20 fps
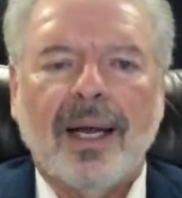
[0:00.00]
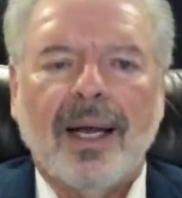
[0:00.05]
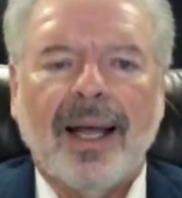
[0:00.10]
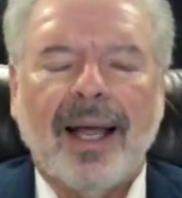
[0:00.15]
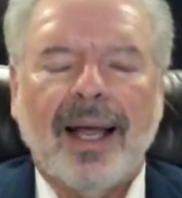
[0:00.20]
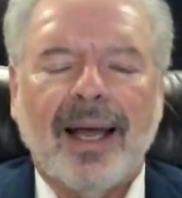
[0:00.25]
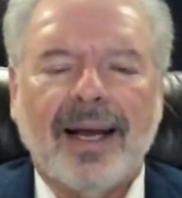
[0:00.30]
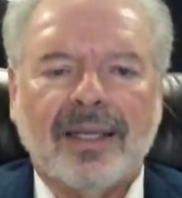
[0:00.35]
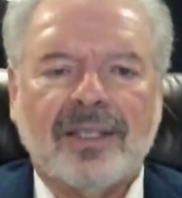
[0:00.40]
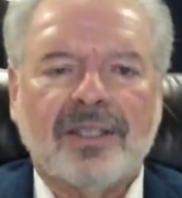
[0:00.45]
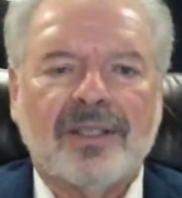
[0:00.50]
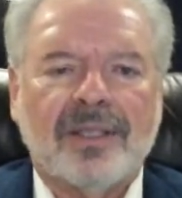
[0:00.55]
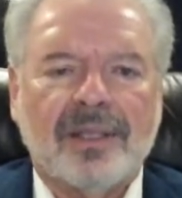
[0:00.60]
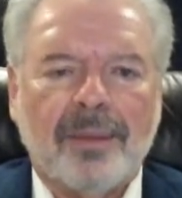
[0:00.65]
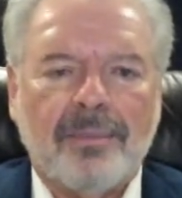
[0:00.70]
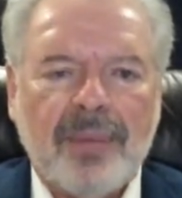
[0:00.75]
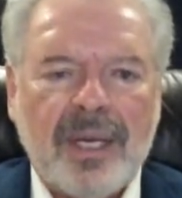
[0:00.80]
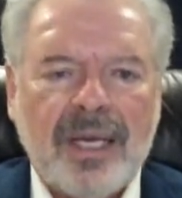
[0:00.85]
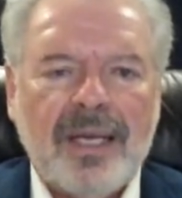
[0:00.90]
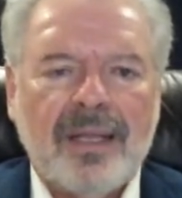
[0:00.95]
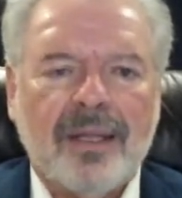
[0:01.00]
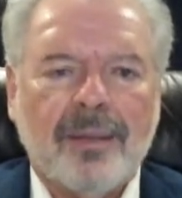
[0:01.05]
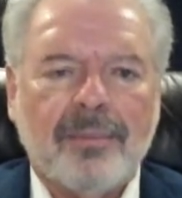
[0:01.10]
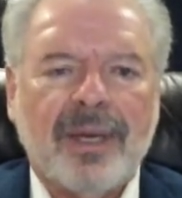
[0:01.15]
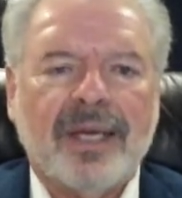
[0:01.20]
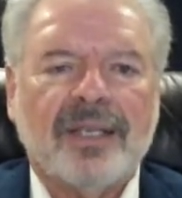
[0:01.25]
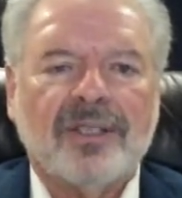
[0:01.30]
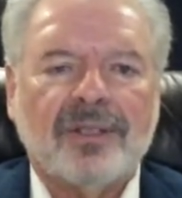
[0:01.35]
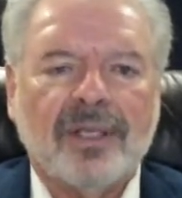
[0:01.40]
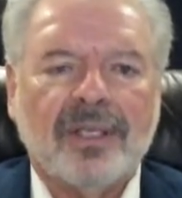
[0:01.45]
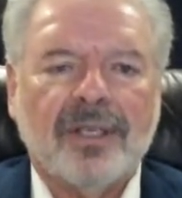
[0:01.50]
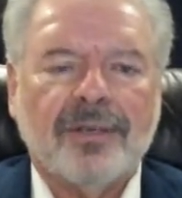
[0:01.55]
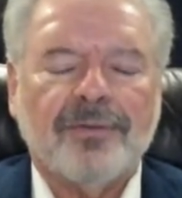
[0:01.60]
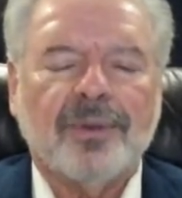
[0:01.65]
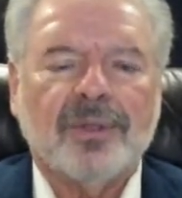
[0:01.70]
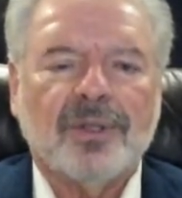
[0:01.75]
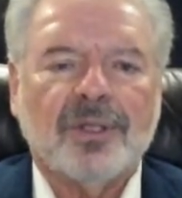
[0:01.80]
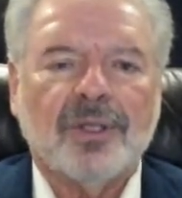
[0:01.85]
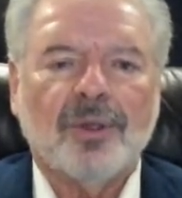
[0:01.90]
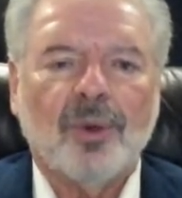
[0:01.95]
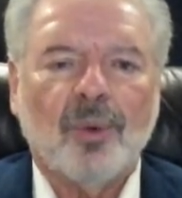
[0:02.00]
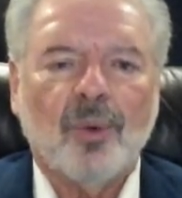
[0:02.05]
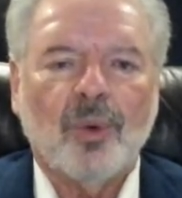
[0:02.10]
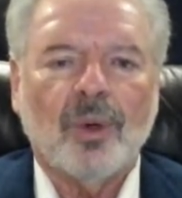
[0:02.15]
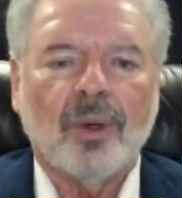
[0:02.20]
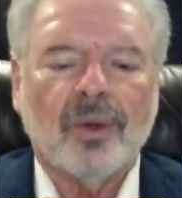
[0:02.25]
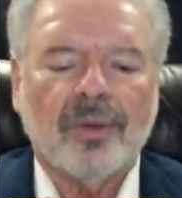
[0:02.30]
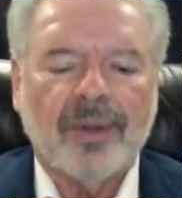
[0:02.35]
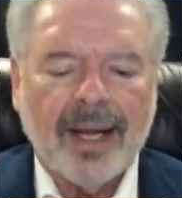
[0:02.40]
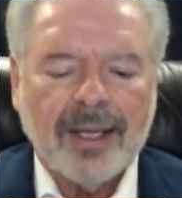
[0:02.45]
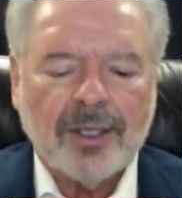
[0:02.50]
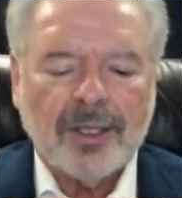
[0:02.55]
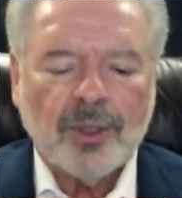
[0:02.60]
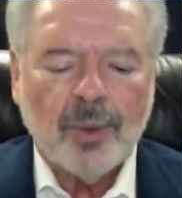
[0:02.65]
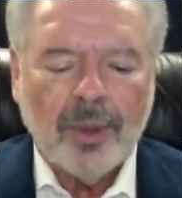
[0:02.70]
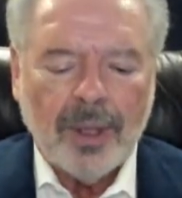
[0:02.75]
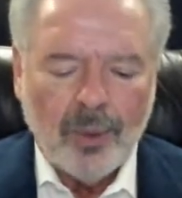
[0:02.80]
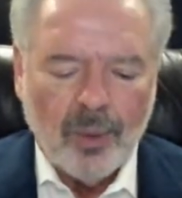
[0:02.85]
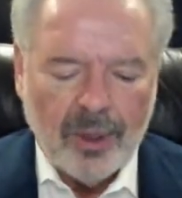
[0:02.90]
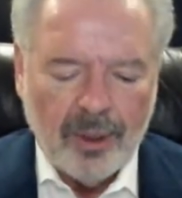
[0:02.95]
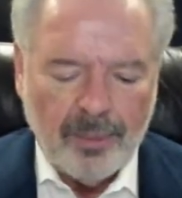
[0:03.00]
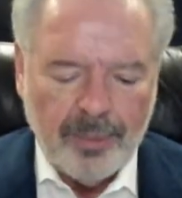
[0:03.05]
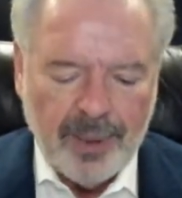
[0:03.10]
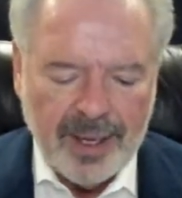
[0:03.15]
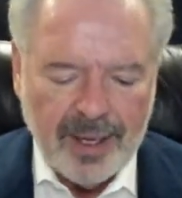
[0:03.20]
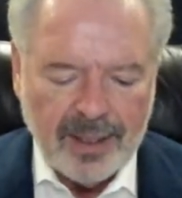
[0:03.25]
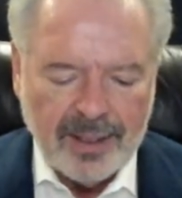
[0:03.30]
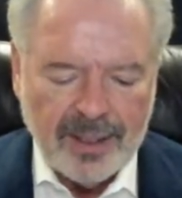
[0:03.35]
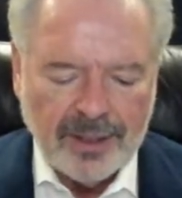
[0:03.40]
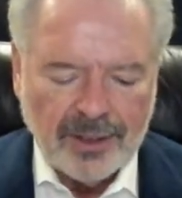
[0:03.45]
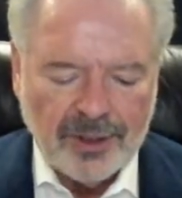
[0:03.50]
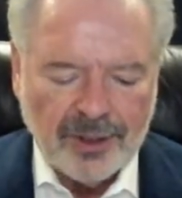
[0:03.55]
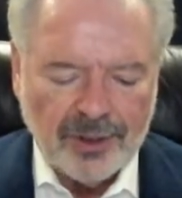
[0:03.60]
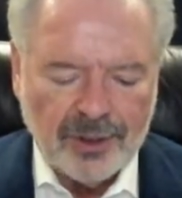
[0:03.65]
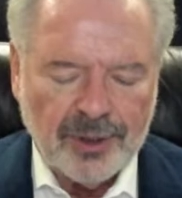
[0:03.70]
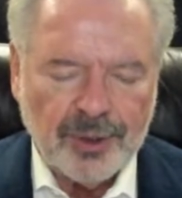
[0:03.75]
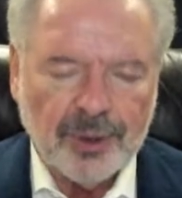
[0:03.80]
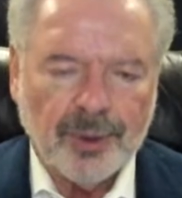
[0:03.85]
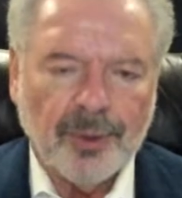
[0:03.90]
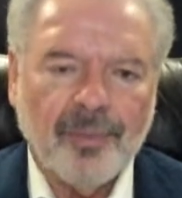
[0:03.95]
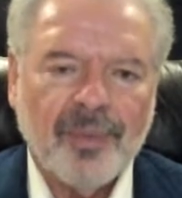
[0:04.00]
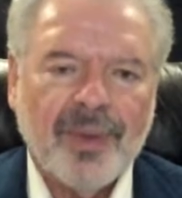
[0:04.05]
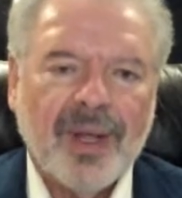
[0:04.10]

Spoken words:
and it's the me that makes the difference in the world. That's what I want to pay attention to.